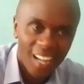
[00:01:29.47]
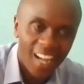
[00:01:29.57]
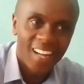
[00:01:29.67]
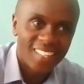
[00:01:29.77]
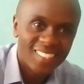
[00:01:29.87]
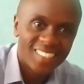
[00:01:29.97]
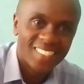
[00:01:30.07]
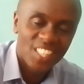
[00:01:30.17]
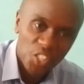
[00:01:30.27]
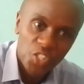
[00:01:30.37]
And
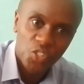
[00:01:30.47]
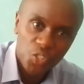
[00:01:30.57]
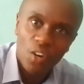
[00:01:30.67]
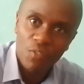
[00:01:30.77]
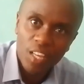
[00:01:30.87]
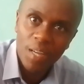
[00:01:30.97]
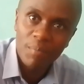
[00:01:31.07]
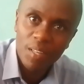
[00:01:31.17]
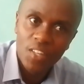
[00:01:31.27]
each of them